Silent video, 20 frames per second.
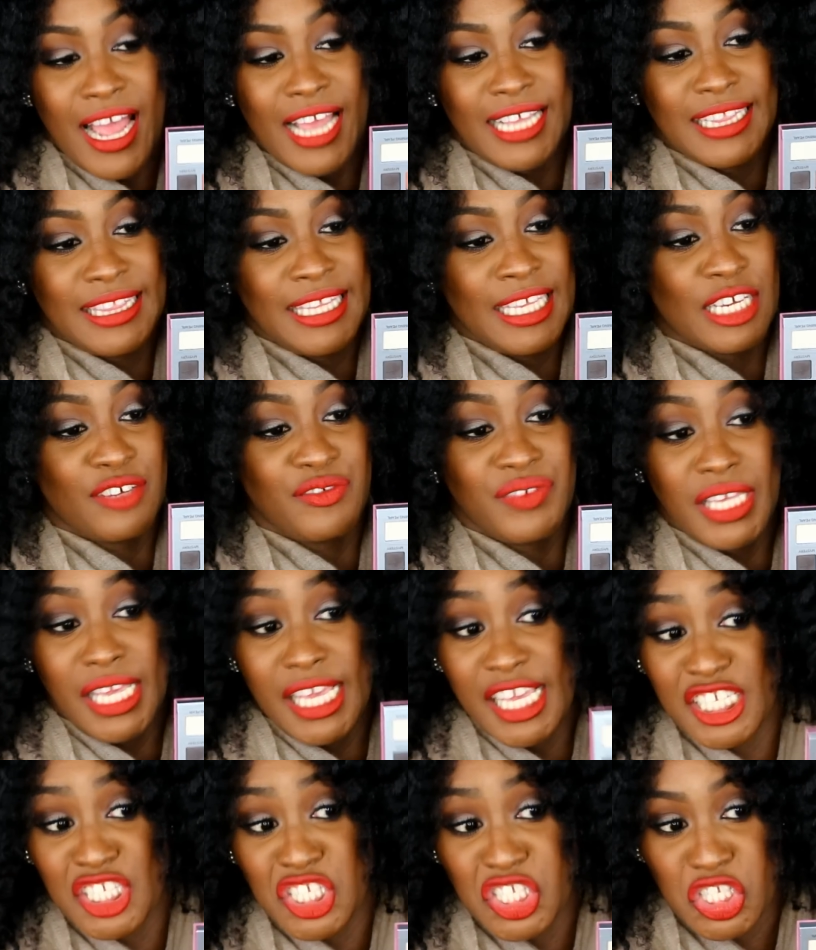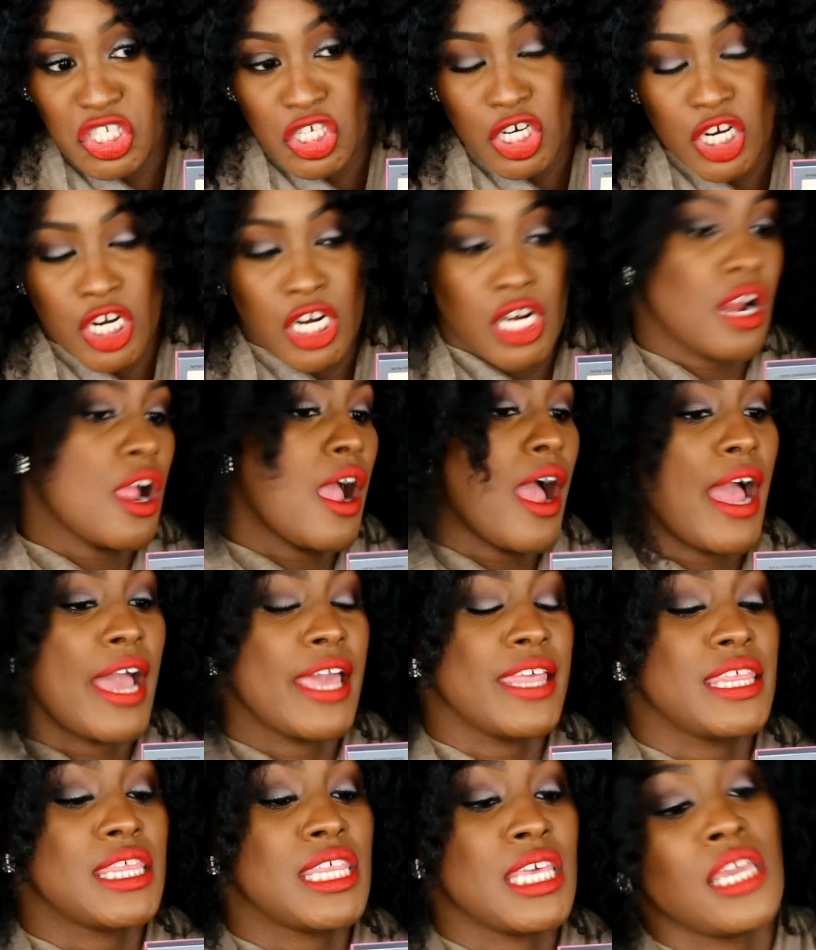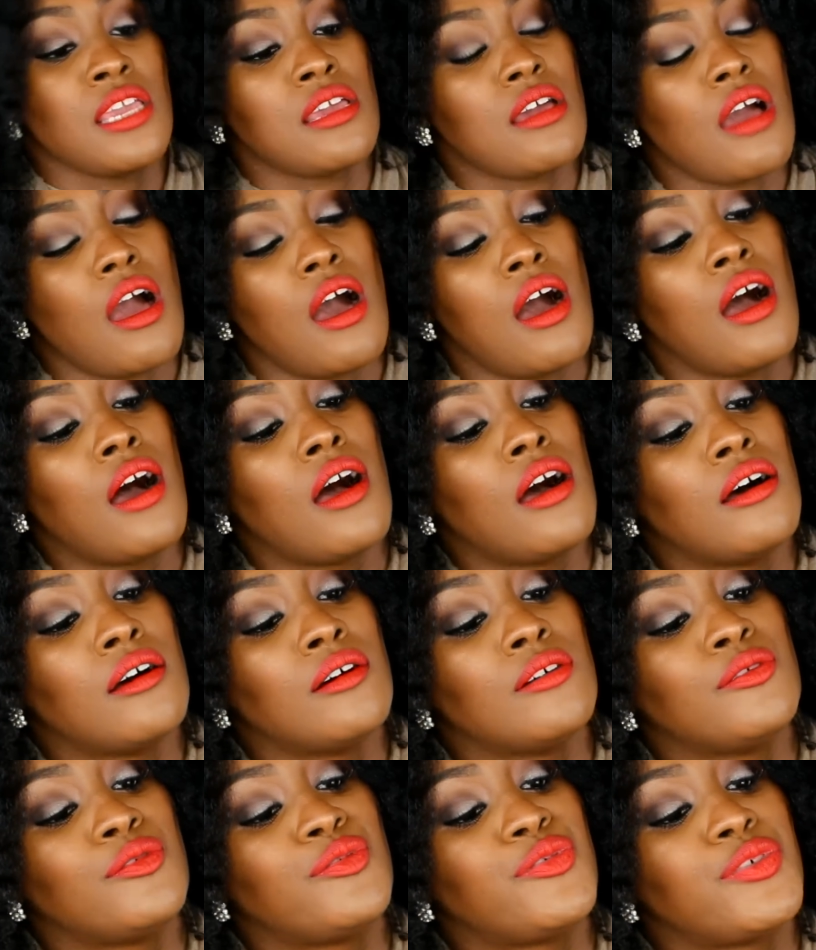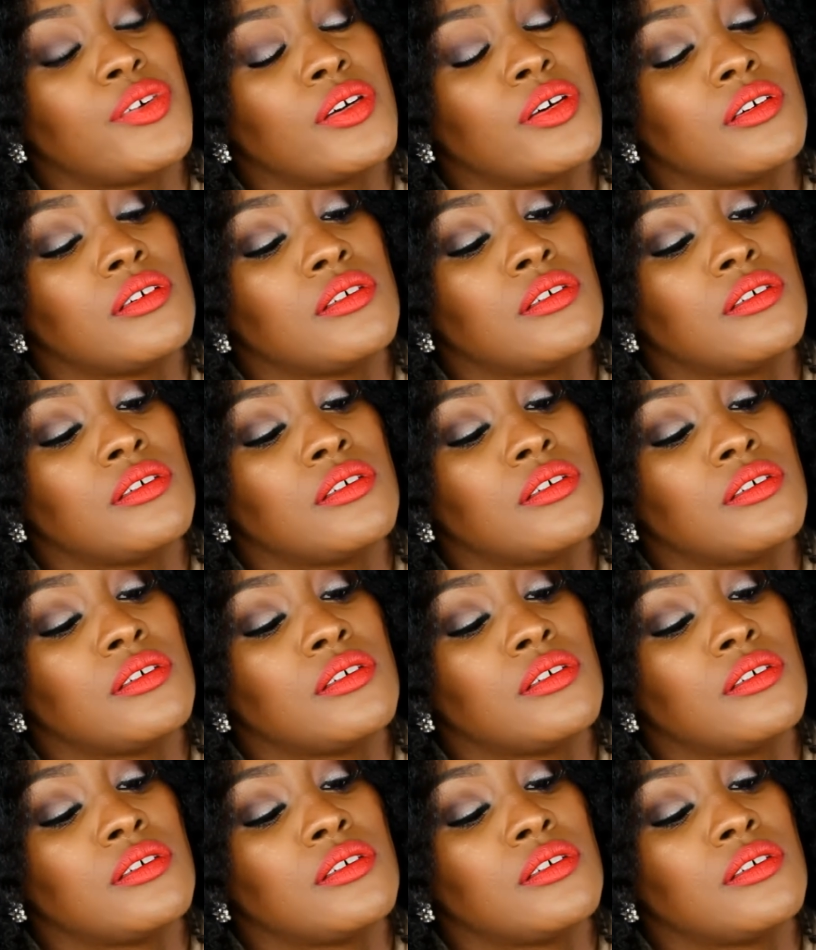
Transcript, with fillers: I think of Easter. I think of